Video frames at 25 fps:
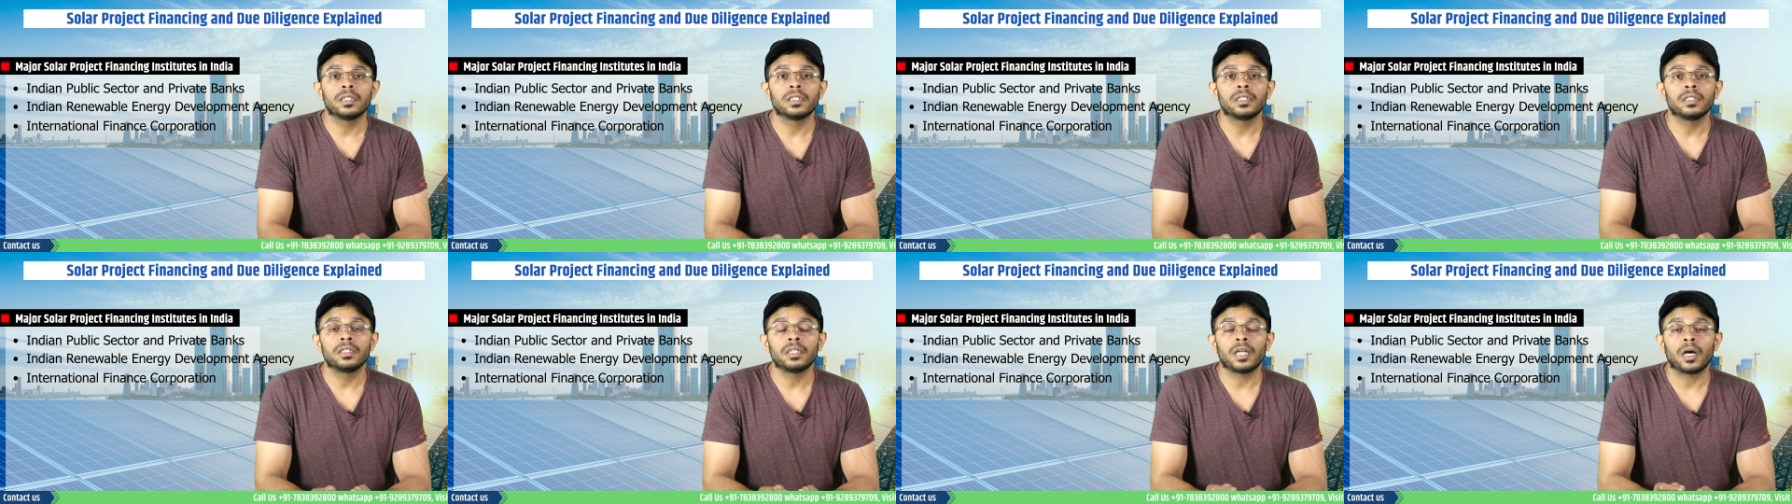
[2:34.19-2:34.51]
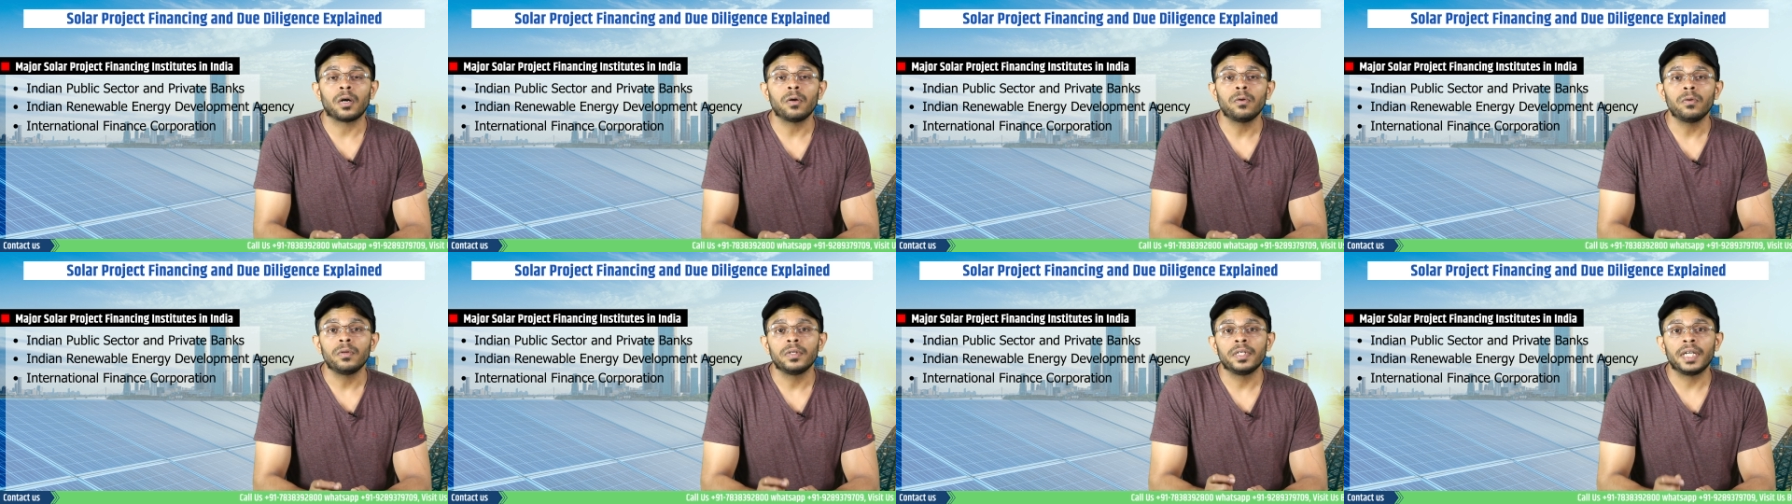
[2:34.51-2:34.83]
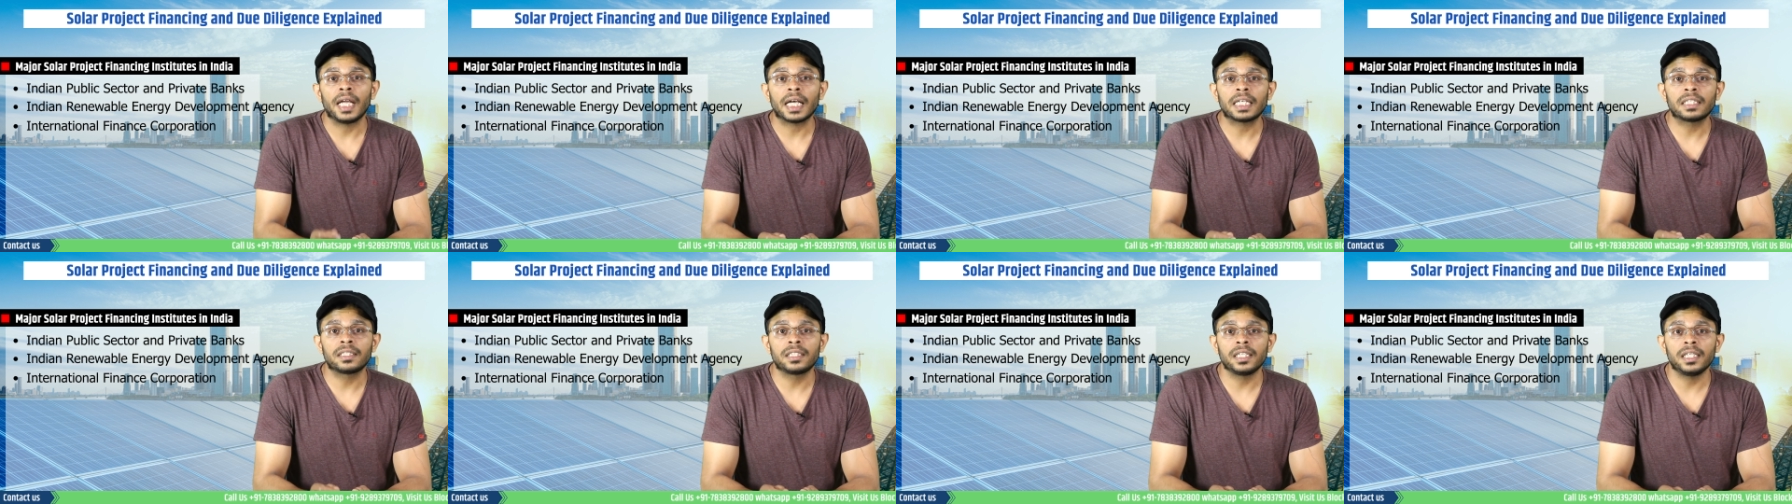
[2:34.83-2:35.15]
Now,
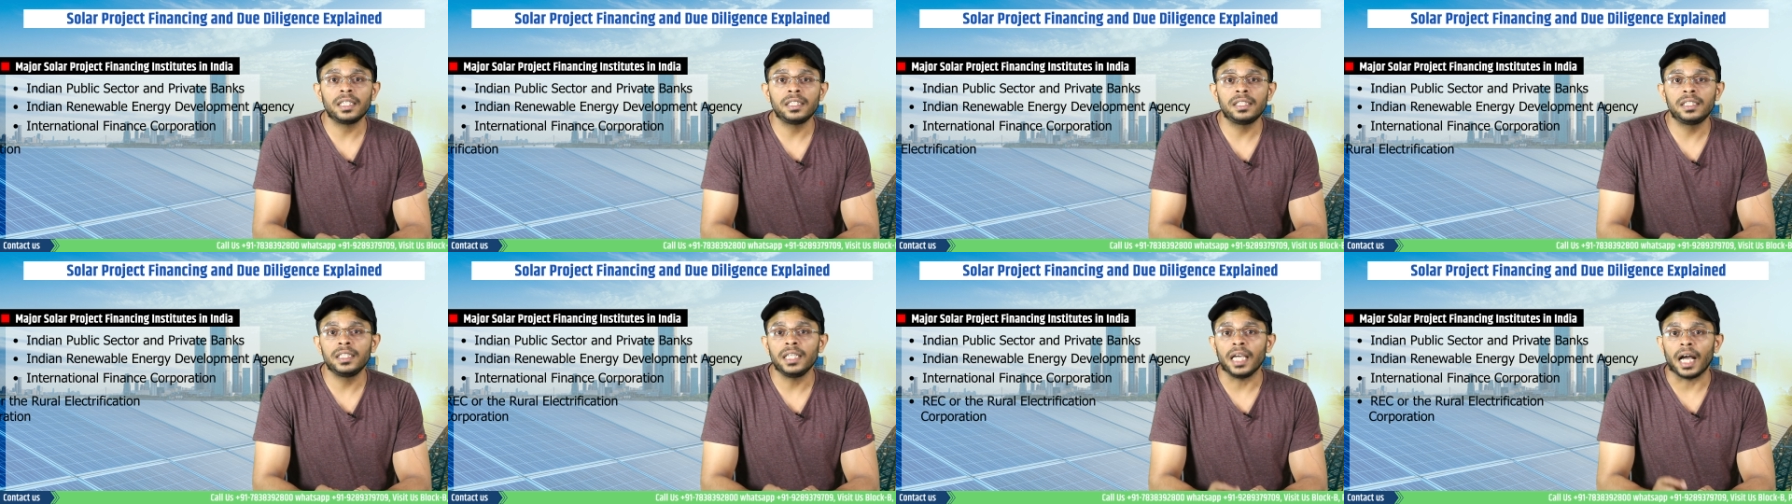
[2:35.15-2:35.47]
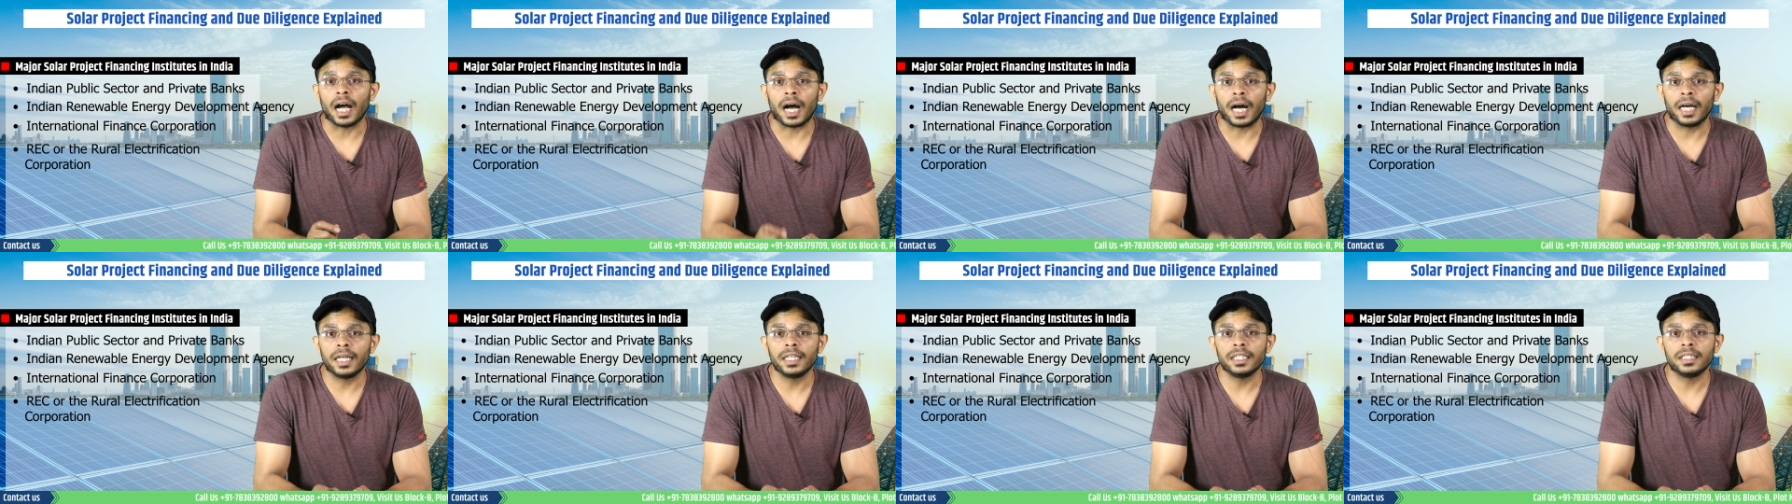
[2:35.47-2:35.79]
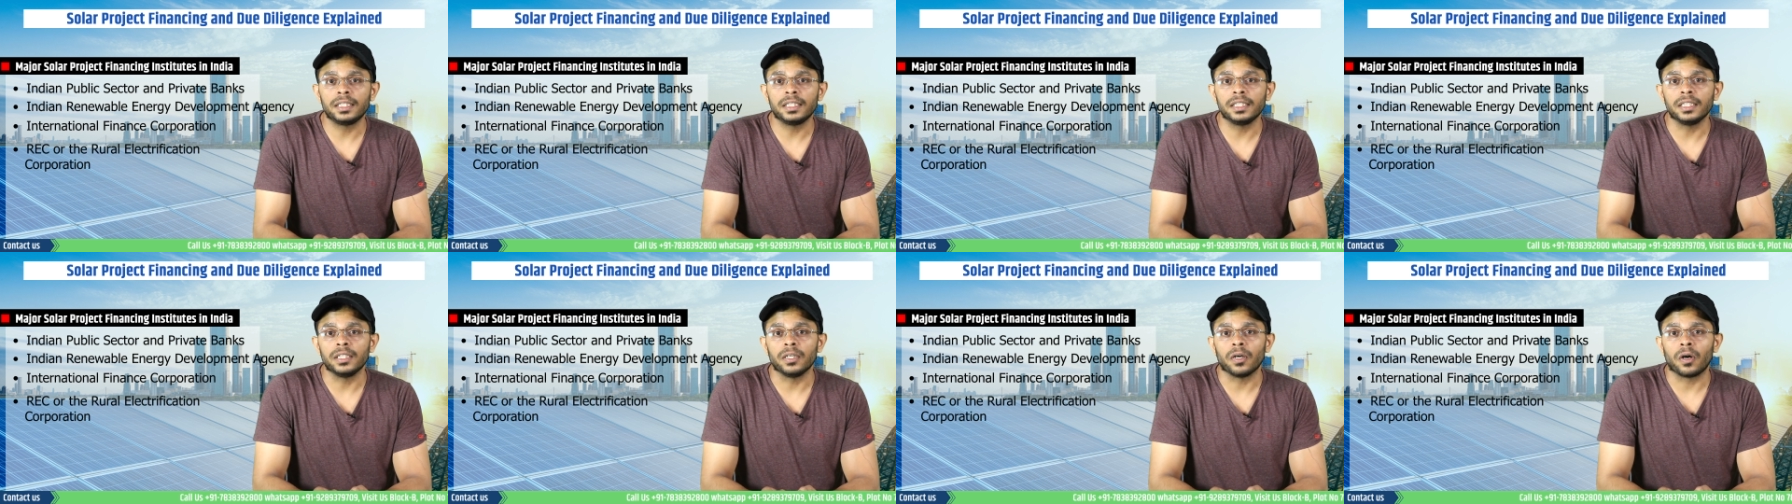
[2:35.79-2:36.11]
next is the
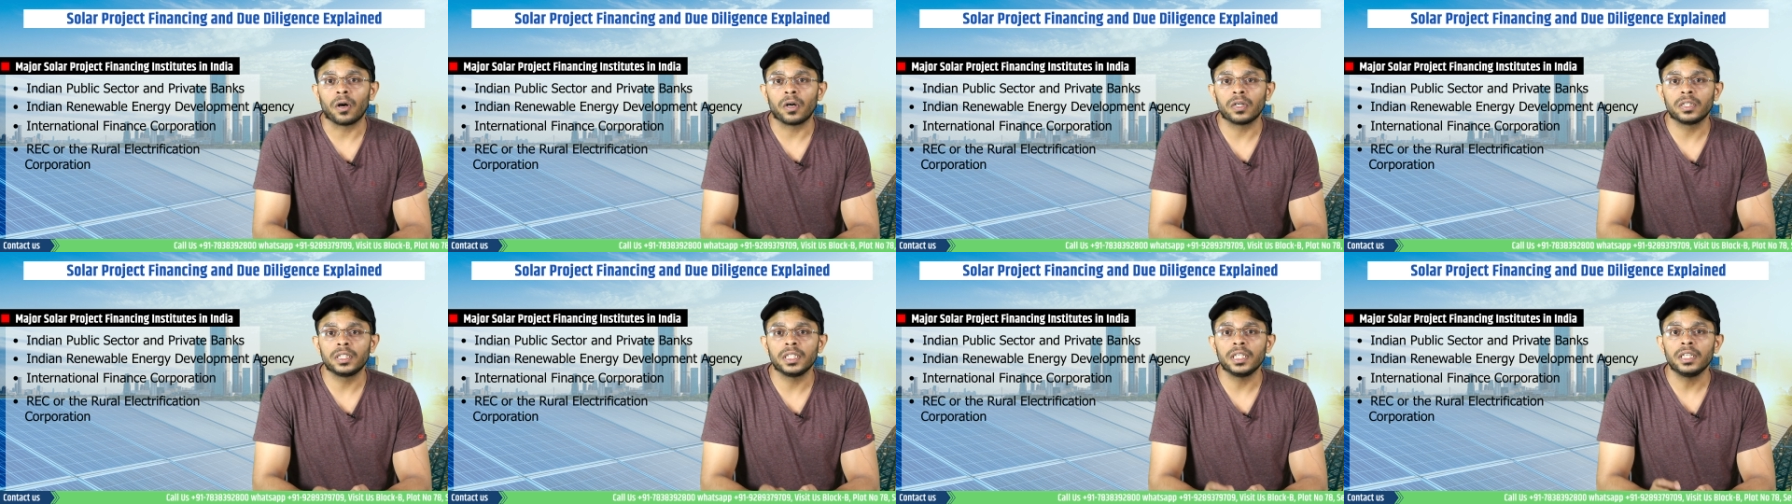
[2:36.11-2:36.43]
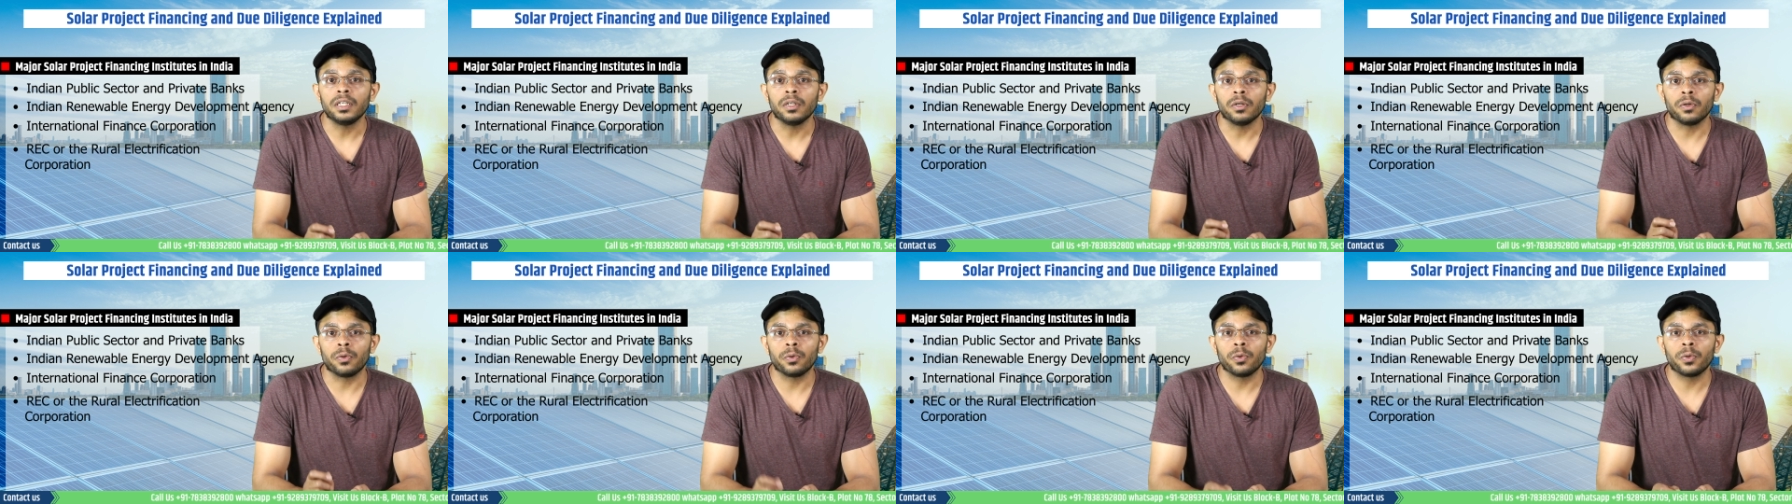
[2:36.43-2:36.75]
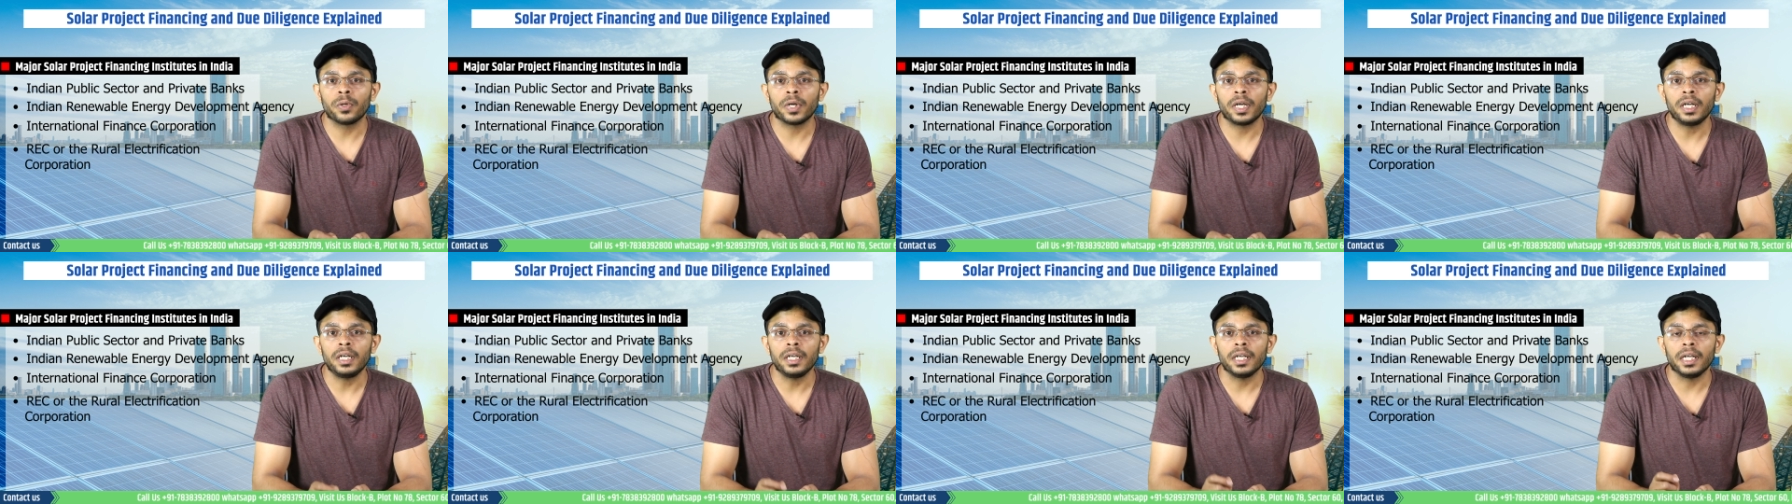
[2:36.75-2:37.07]
REC or the
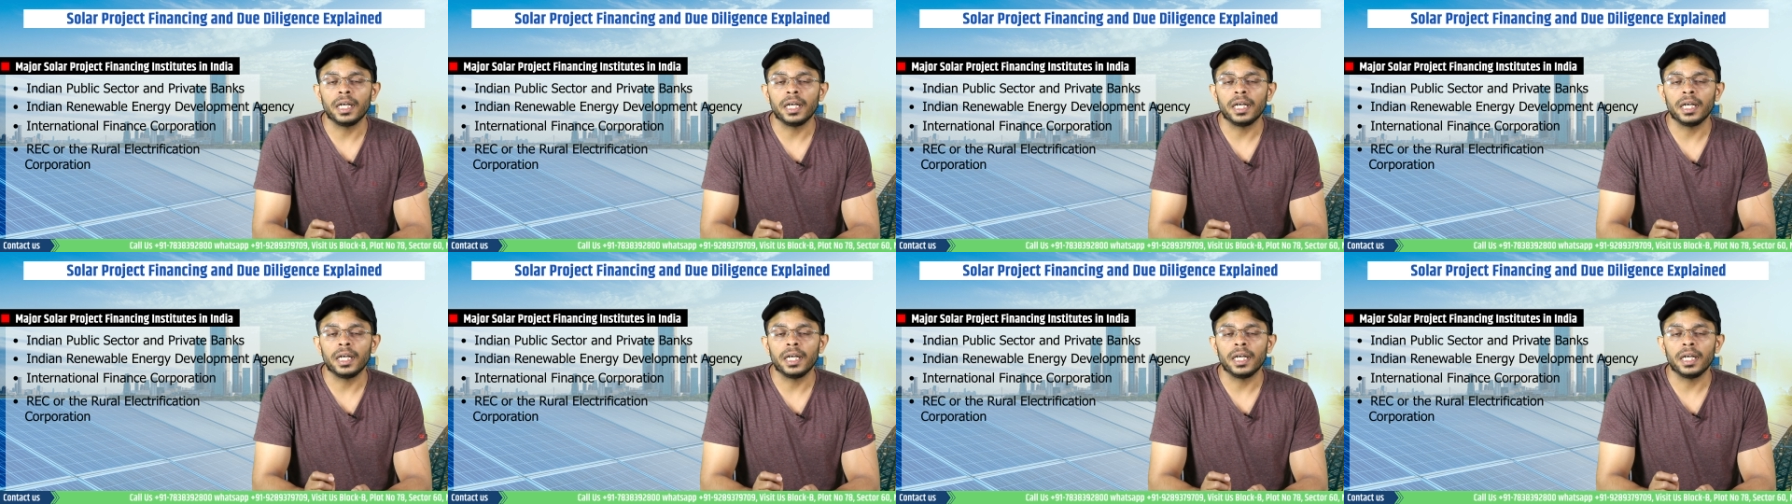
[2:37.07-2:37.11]
Rural